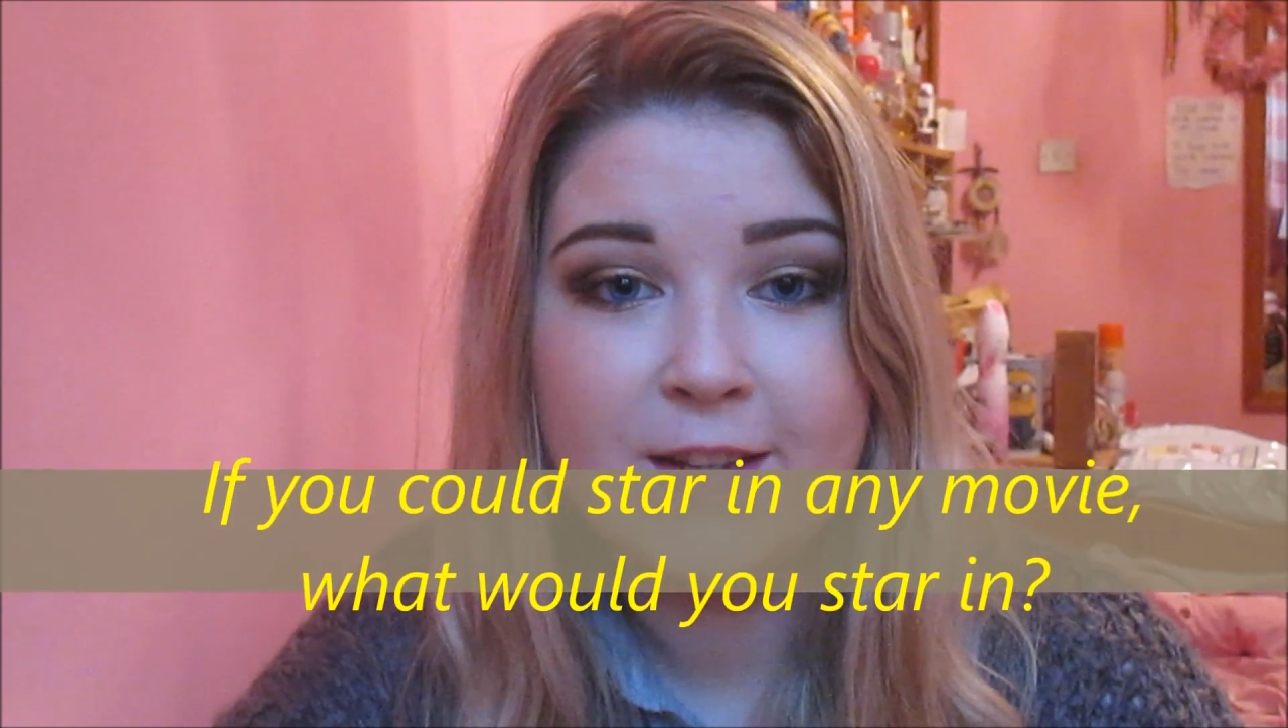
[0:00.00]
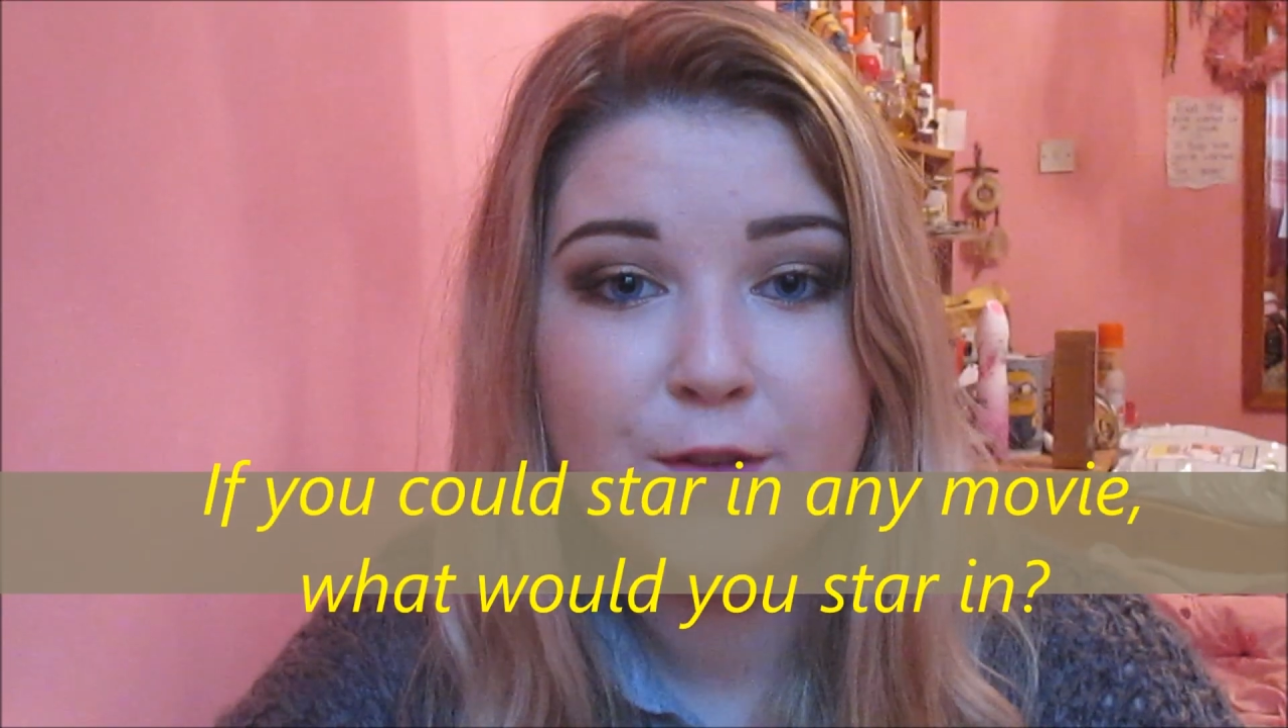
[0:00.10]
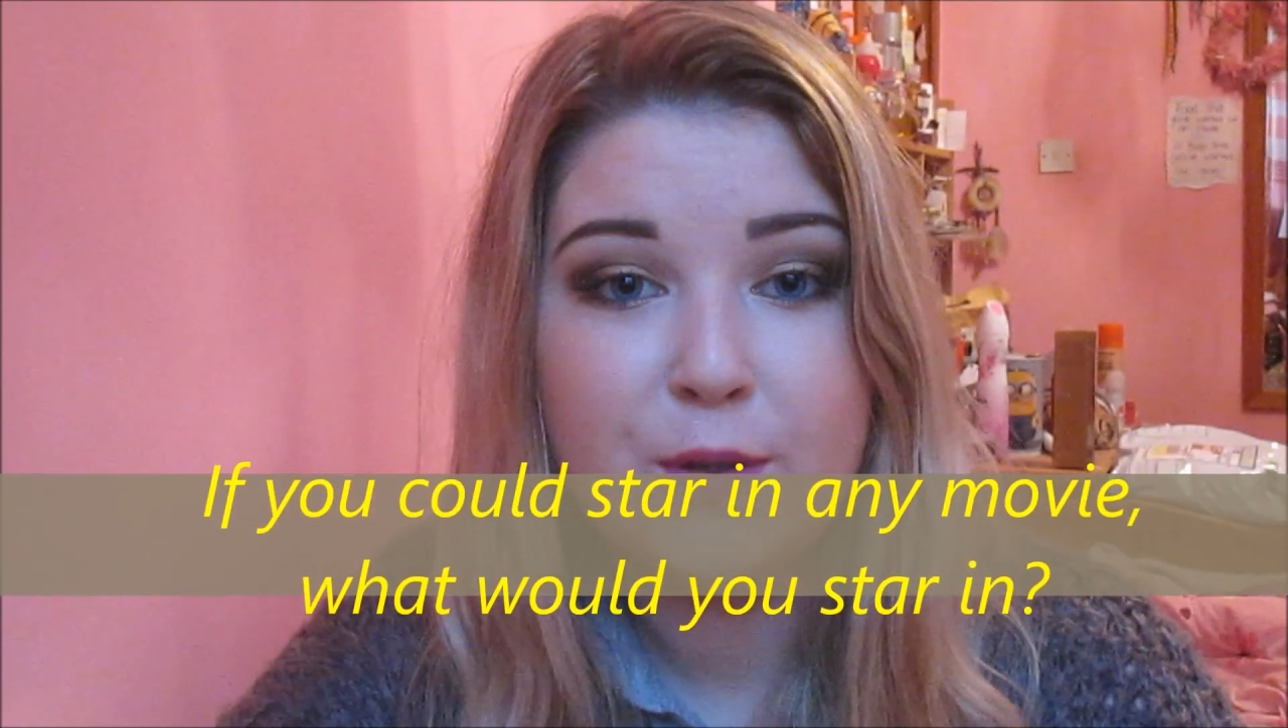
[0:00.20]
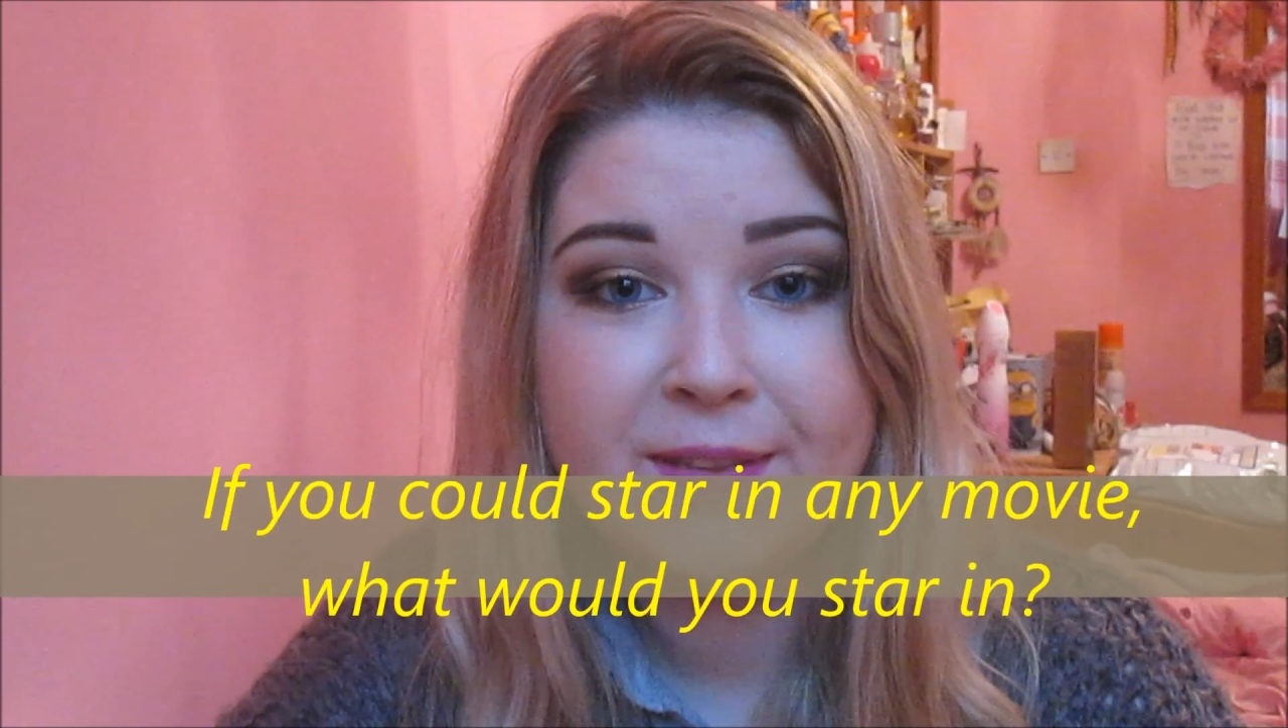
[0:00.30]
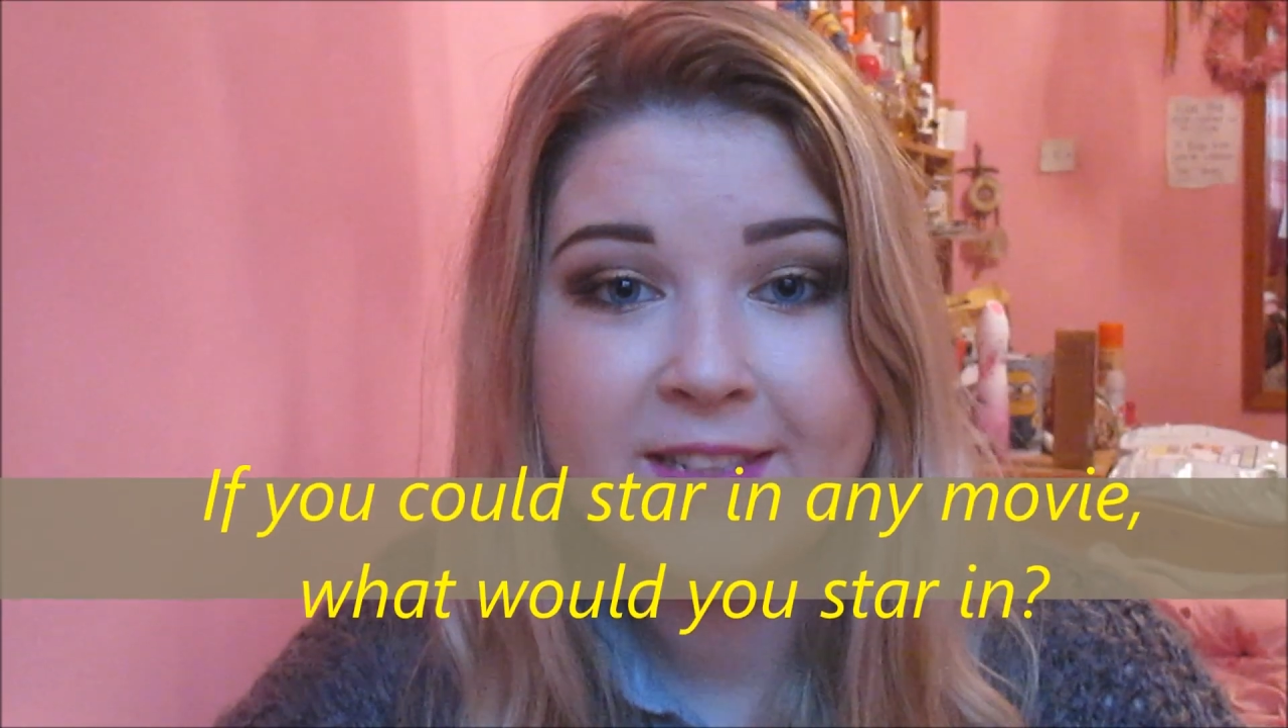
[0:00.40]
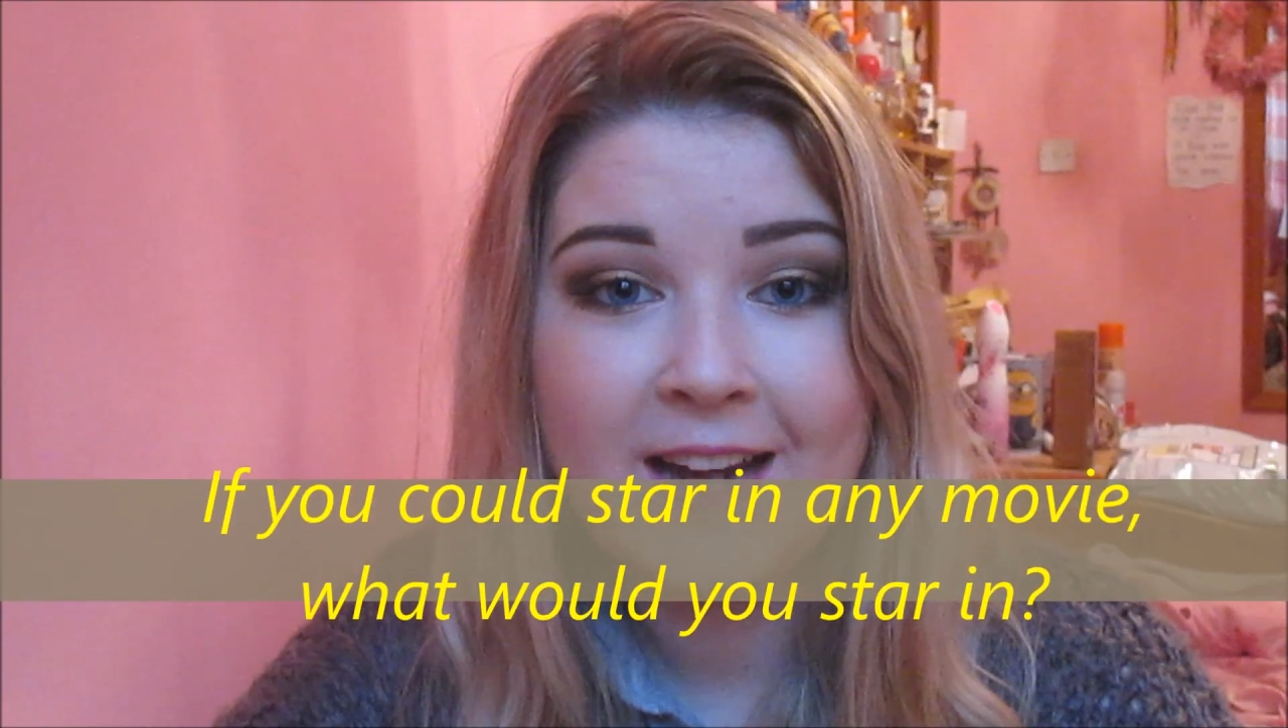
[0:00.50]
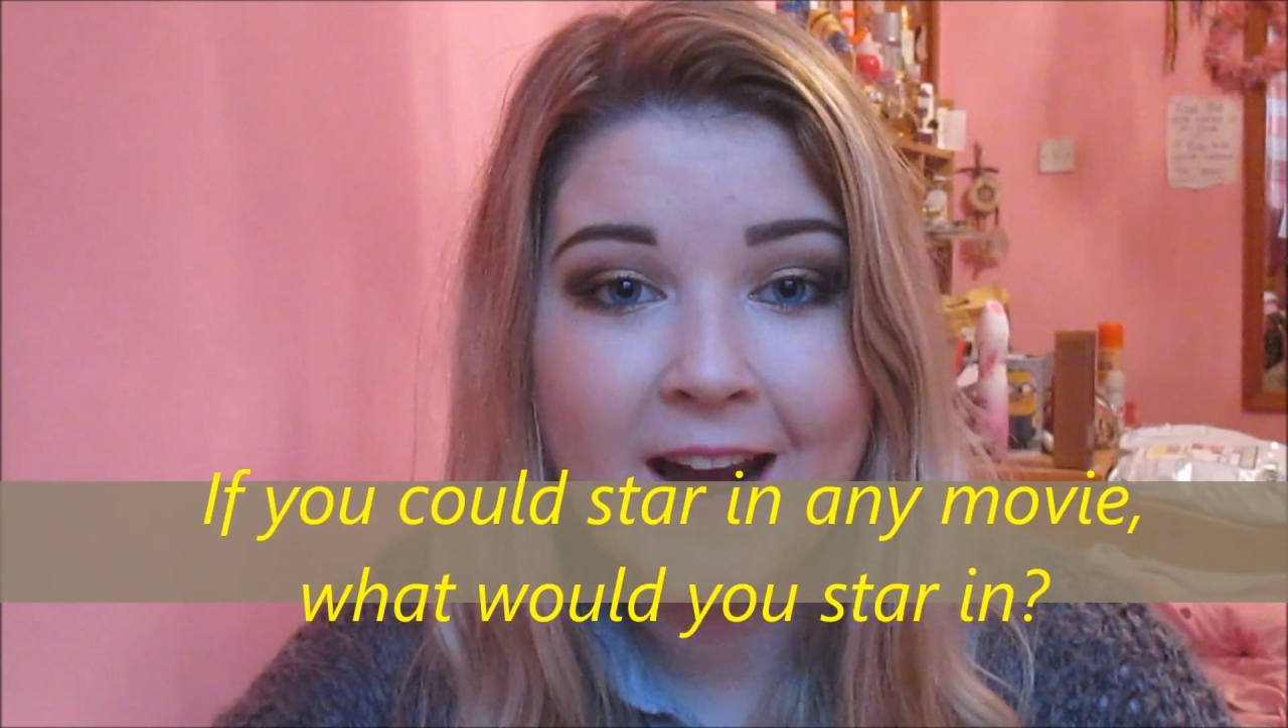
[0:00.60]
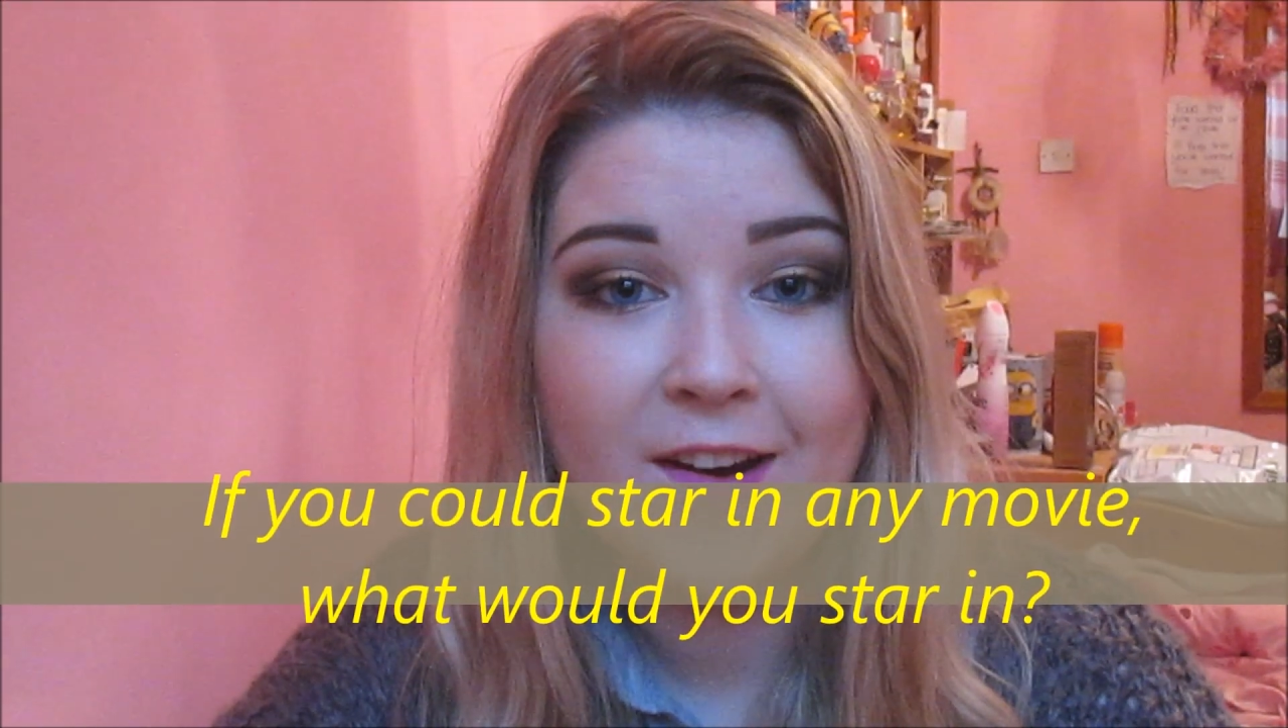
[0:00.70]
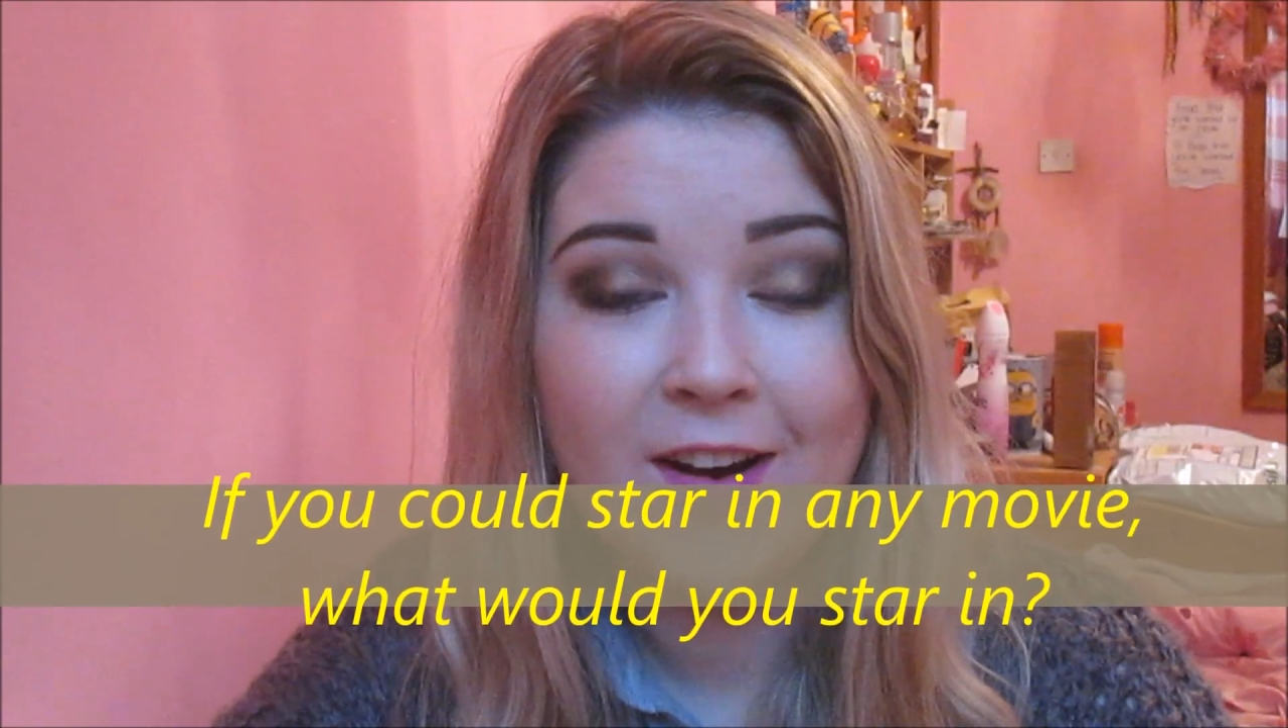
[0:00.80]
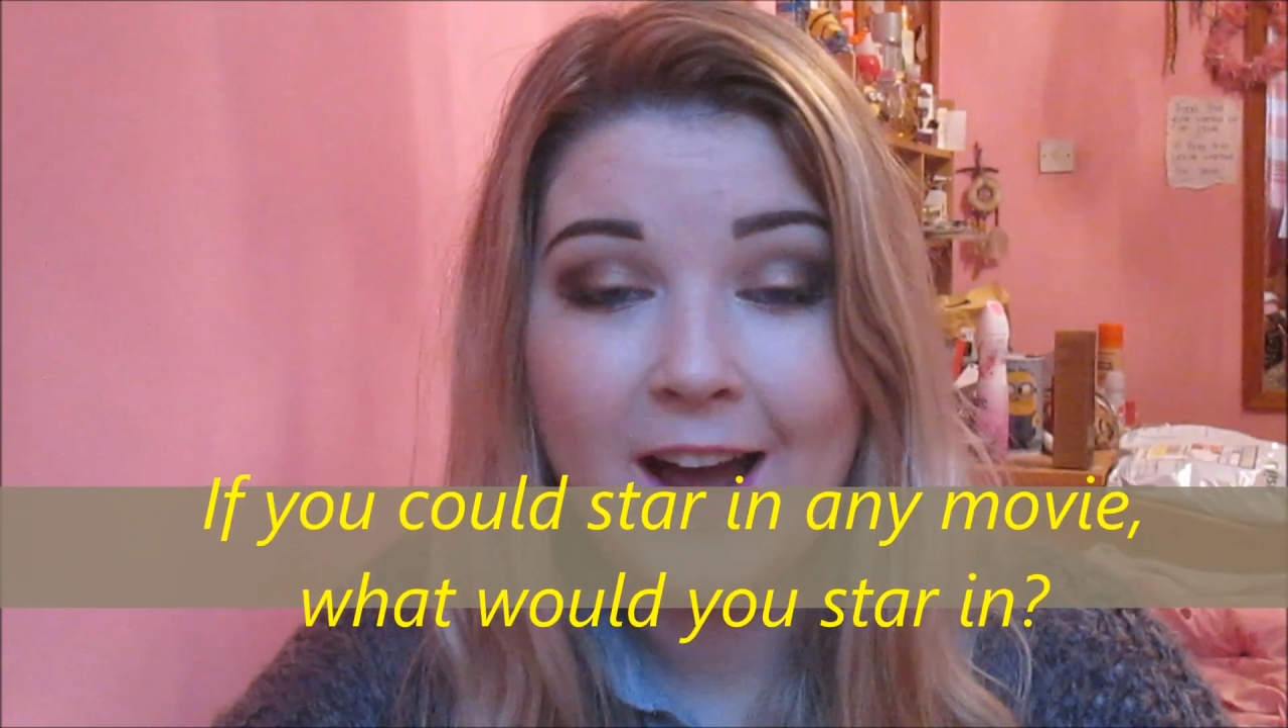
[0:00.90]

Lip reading: if you could star in